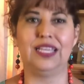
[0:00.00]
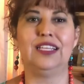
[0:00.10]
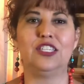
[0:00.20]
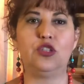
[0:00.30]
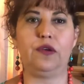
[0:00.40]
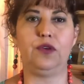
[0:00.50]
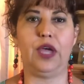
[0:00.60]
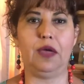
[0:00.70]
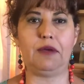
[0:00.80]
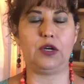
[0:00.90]
So if you
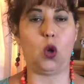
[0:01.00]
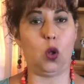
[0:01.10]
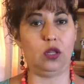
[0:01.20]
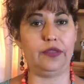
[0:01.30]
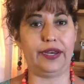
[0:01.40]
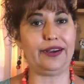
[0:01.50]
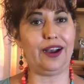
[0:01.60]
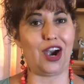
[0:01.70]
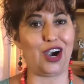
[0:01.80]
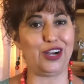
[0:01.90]
have an older
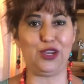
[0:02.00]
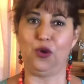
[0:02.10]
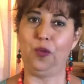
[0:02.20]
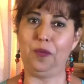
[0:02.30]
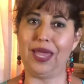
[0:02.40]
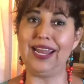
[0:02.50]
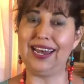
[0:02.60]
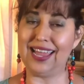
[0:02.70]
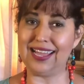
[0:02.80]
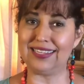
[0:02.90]
car, you pay
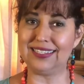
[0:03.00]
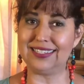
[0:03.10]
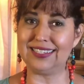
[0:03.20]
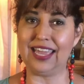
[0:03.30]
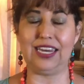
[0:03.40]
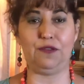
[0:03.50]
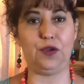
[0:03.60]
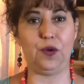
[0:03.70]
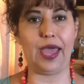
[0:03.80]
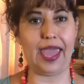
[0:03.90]
less, and if
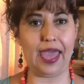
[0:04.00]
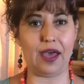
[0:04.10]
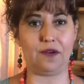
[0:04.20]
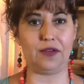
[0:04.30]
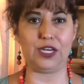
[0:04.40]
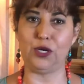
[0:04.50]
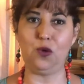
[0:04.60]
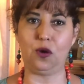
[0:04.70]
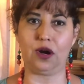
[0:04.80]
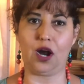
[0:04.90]
you have a
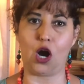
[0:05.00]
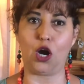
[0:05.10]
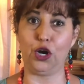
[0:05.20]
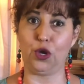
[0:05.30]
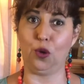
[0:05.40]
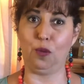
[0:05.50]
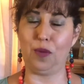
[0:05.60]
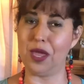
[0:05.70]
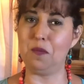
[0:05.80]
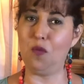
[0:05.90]
newer car, you
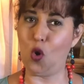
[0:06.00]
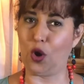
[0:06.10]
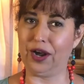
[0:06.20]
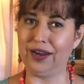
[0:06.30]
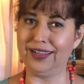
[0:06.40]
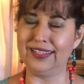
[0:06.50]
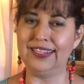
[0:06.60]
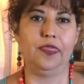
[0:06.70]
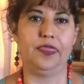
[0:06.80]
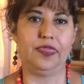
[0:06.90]
pay more.
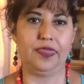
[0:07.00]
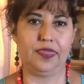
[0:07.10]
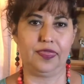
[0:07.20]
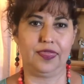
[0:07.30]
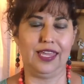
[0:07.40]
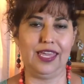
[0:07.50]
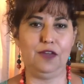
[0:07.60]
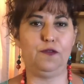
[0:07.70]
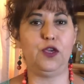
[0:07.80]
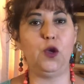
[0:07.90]

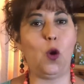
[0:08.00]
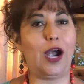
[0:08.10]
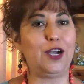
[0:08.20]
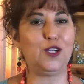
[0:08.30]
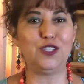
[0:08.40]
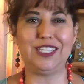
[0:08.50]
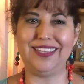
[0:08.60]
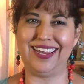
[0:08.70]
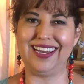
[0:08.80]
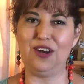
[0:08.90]
If you are
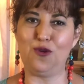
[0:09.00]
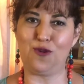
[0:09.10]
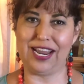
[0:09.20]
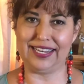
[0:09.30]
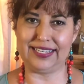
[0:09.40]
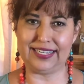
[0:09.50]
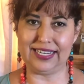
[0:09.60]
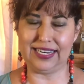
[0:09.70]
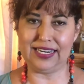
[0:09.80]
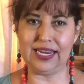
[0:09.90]
considering
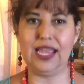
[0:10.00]
renting,